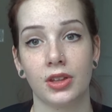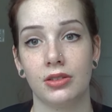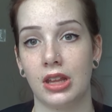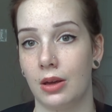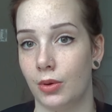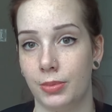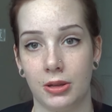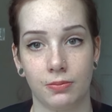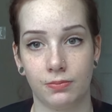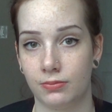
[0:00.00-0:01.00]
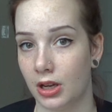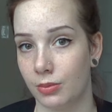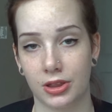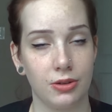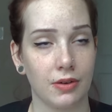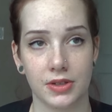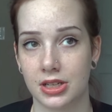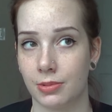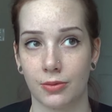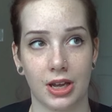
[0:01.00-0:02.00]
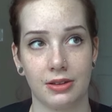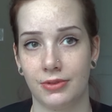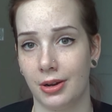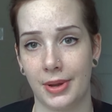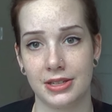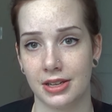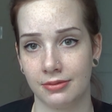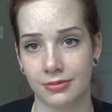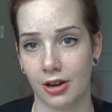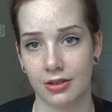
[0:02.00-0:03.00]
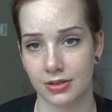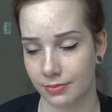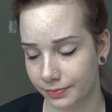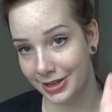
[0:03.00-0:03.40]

they will be there with you every step of the way. They're amazing. They're awesome.